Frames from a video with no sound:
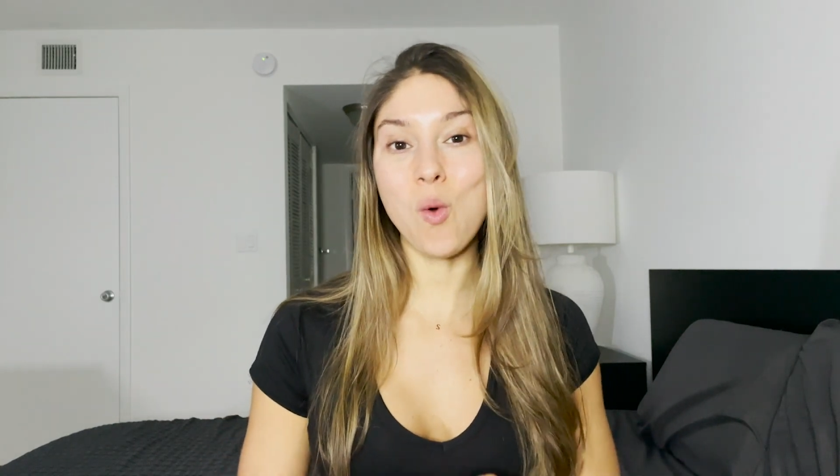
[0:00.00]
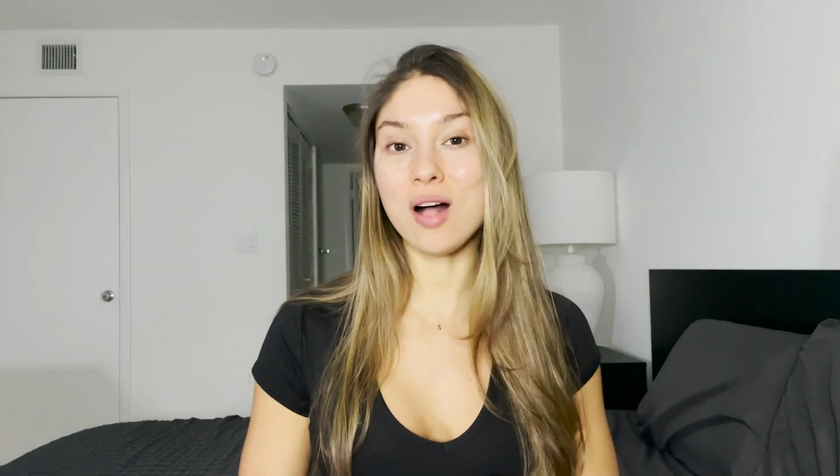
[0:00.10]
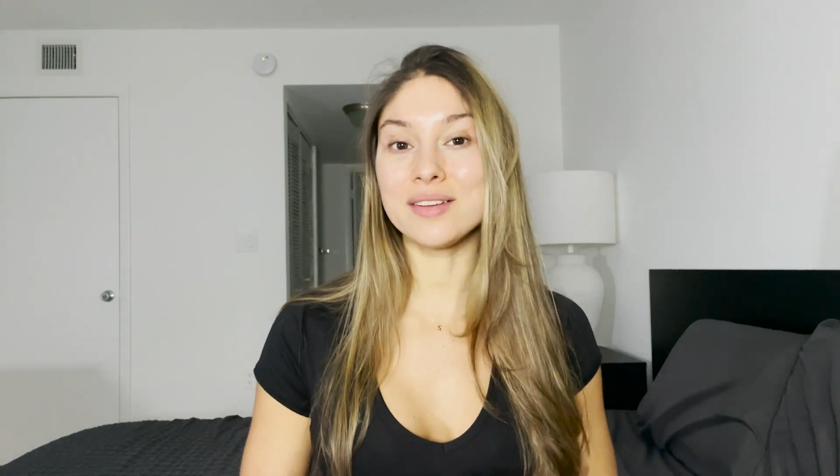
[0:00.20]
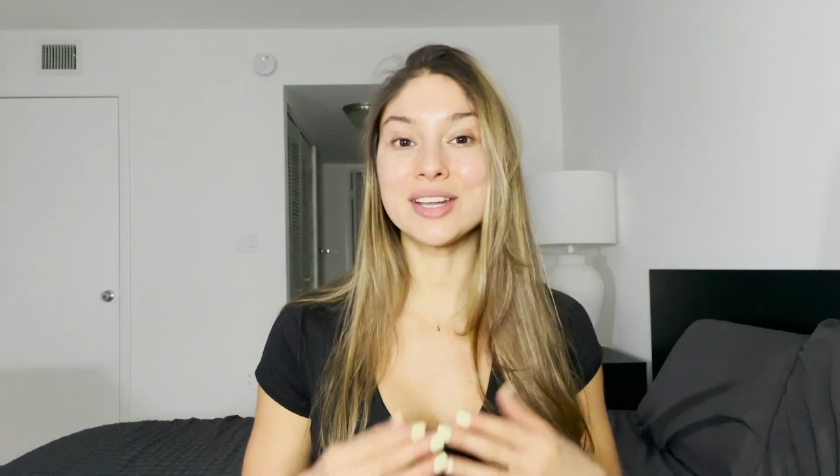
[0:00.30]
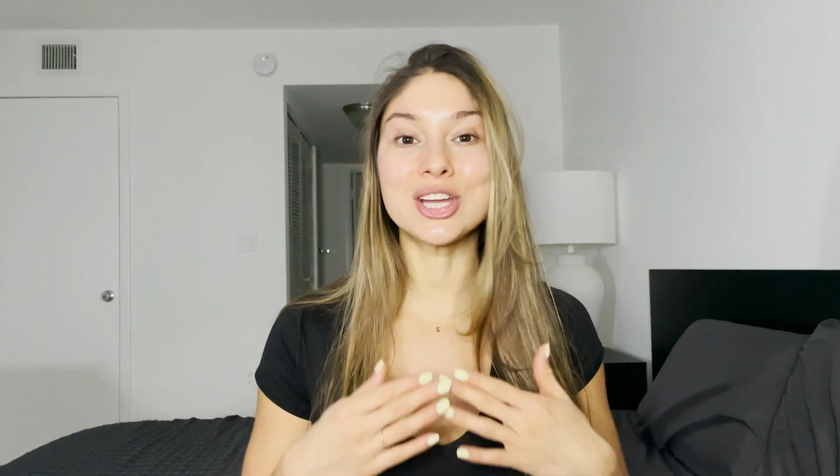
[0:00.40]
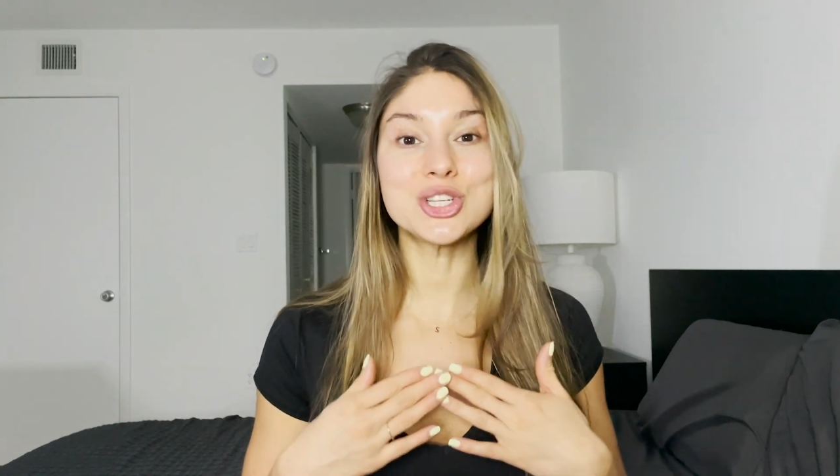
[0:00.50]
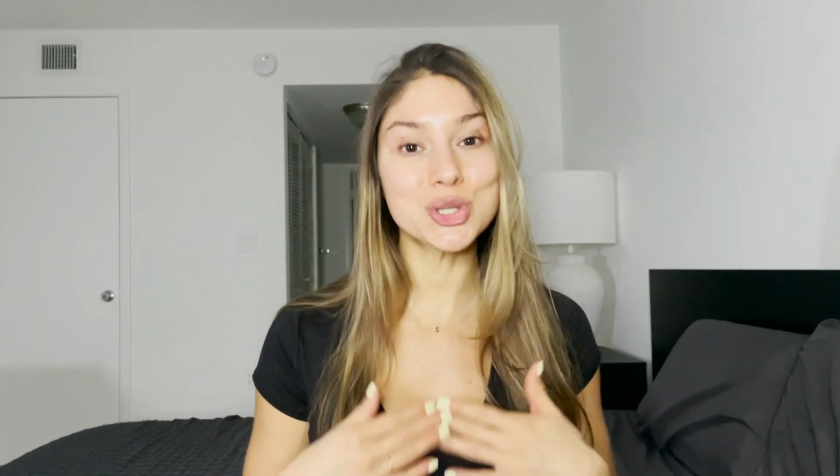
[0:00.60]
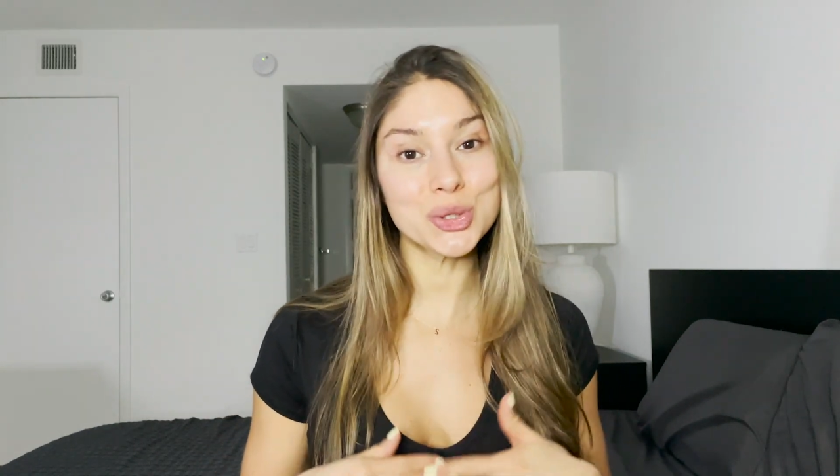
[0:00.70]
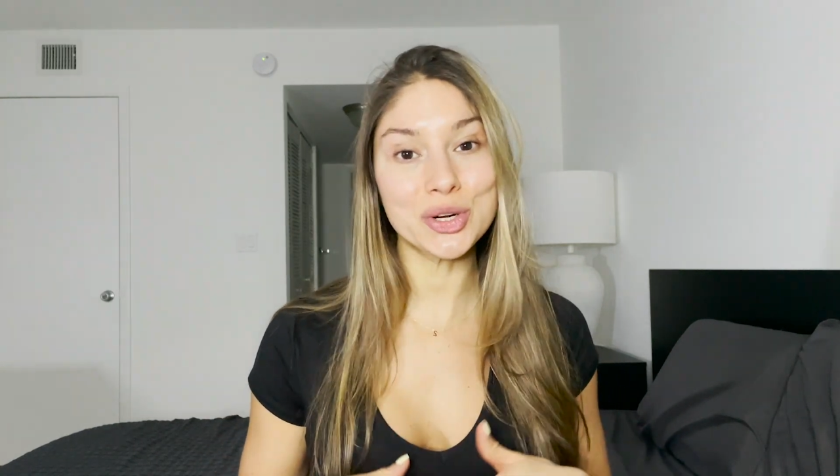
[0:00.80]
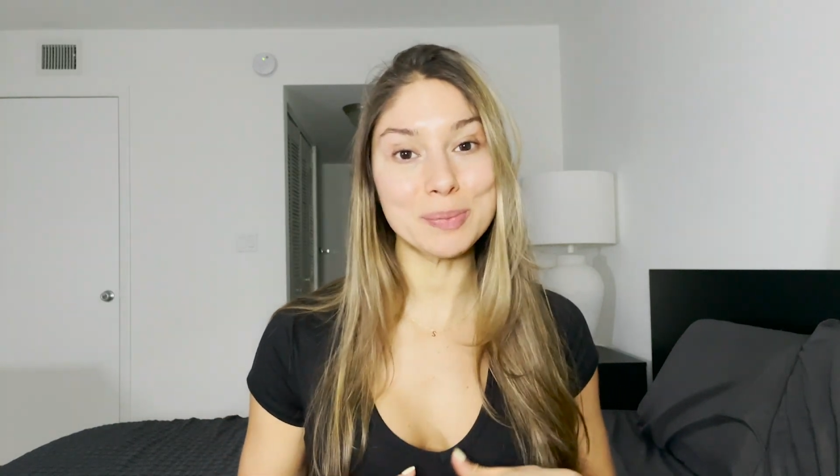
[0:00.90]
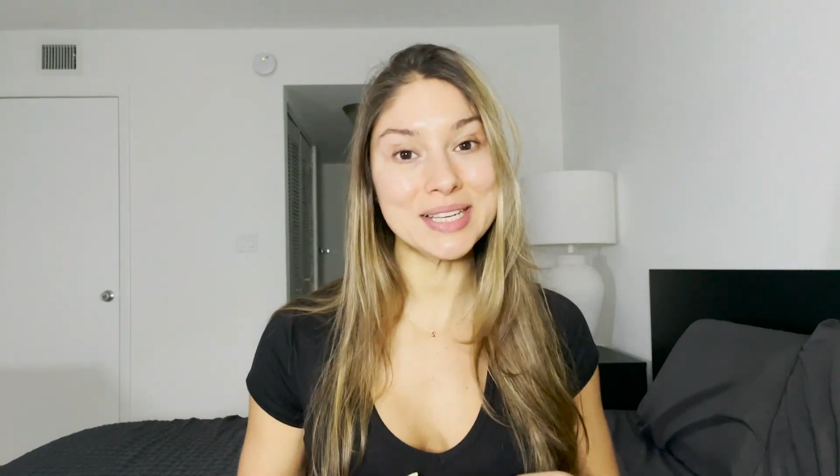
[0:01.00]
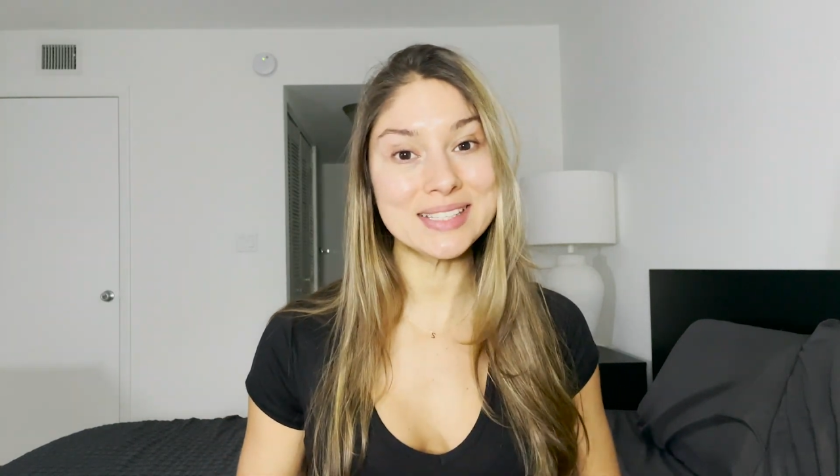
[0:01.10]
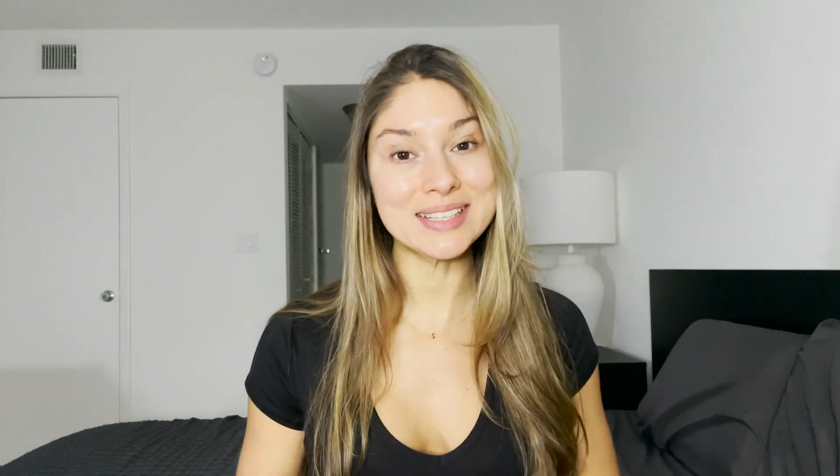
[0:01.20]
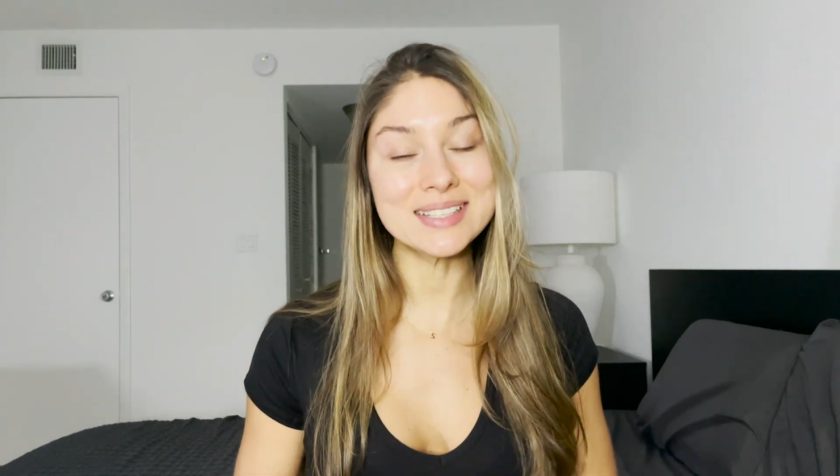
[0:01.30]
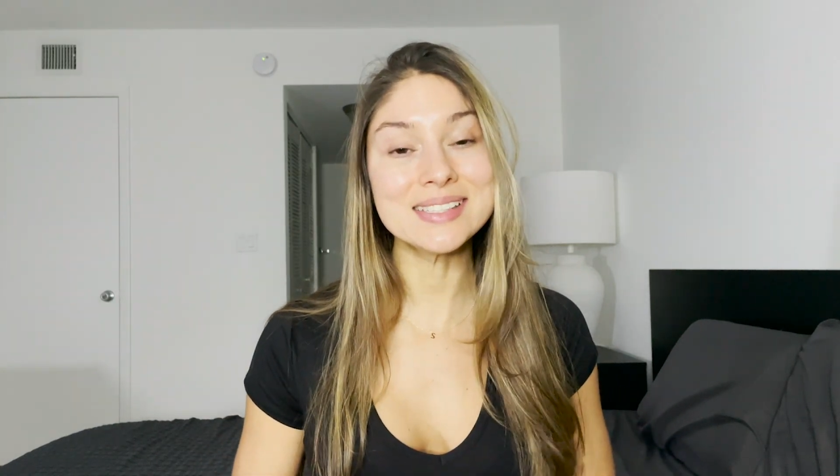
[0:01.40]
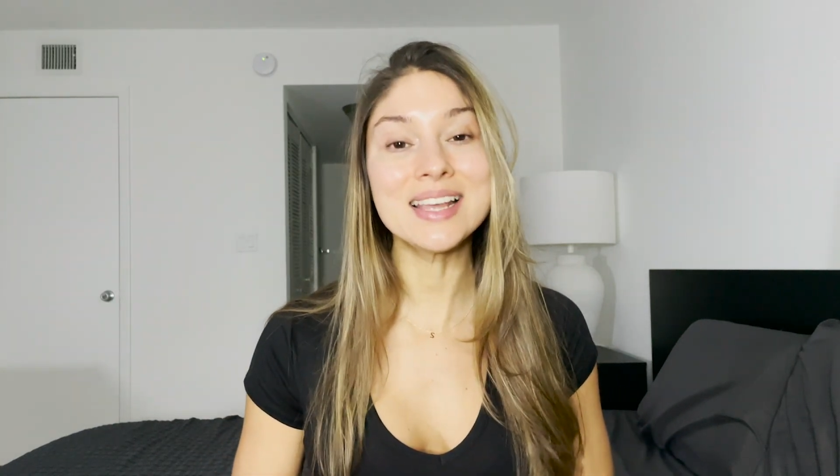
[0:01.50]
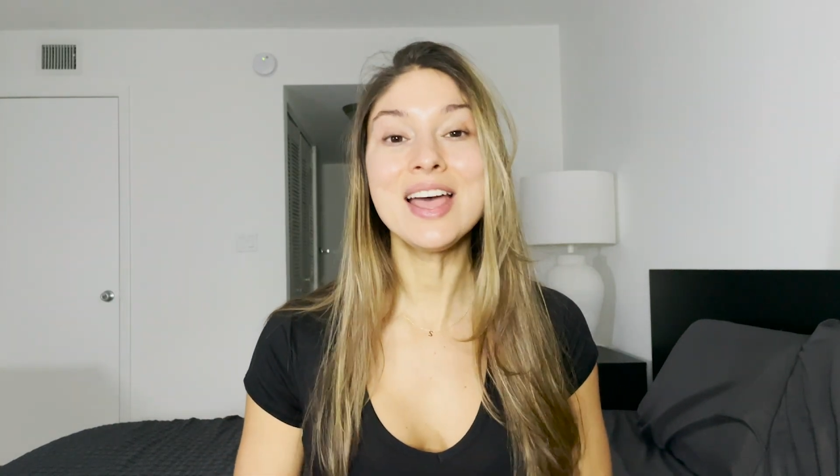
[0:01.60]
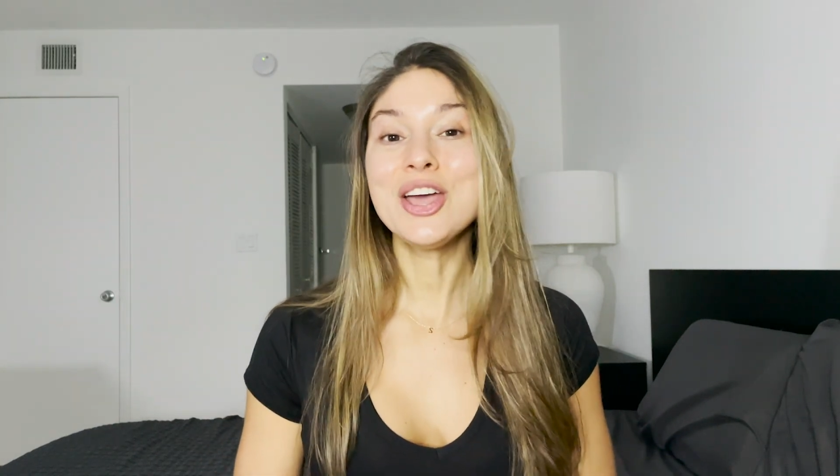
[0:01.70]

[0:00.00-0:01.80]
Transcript: quality jewelry pieces